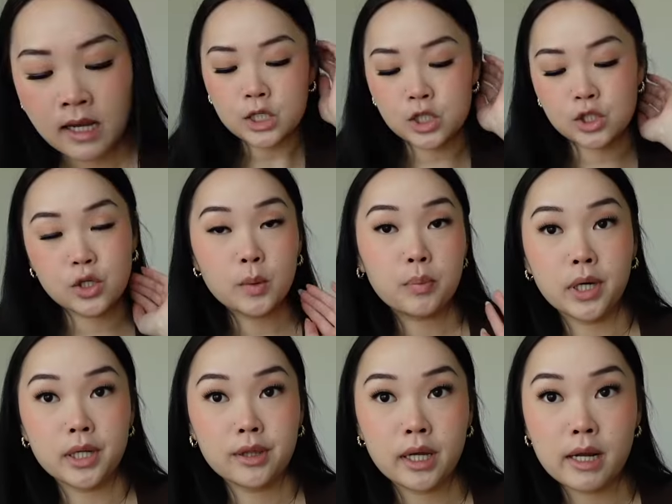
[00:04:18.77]
It's just so
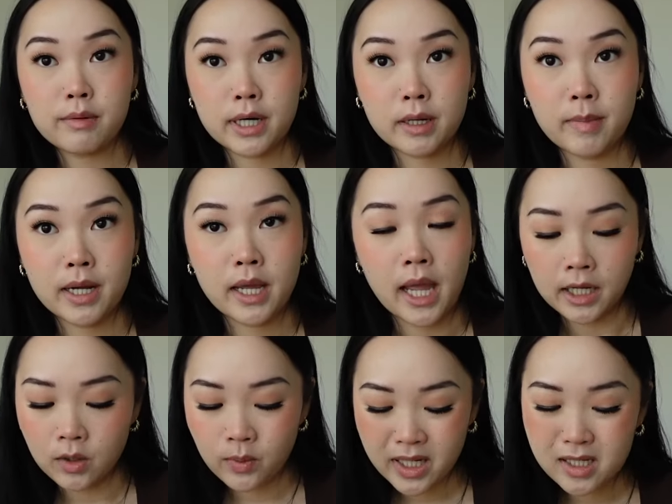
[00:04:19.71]
pretty that I recommend it
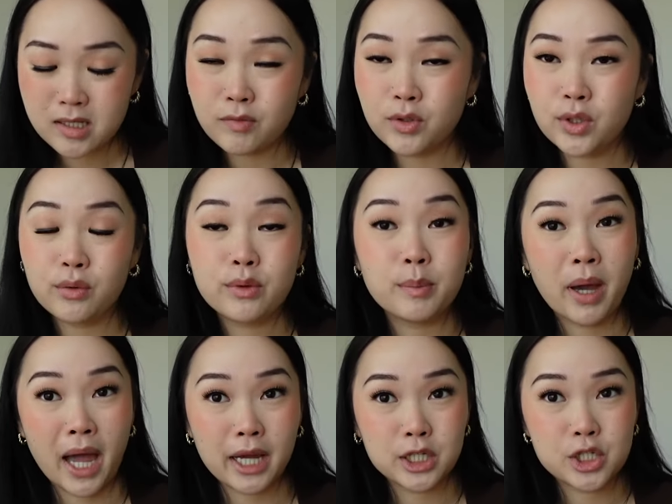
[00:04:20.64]
anyways, even though the
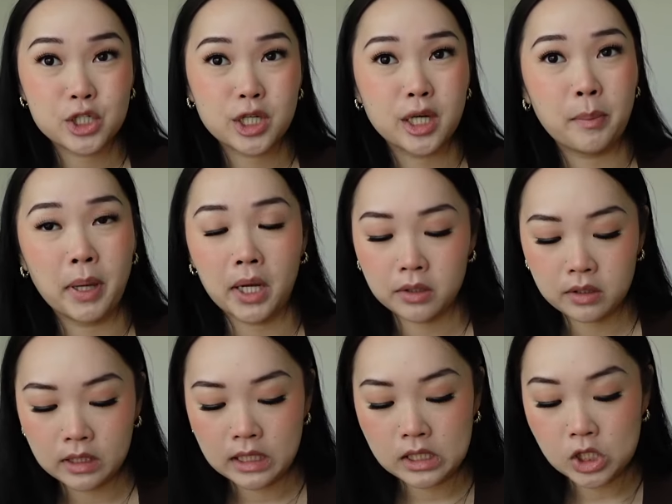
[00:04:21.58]
packaging
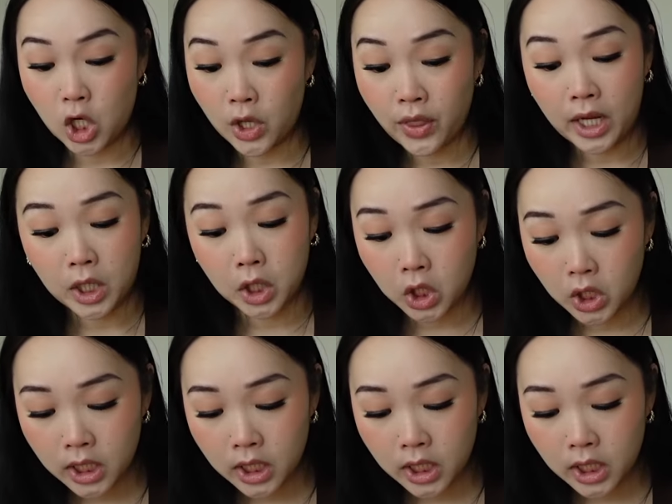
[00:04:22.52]
apparently is not that good.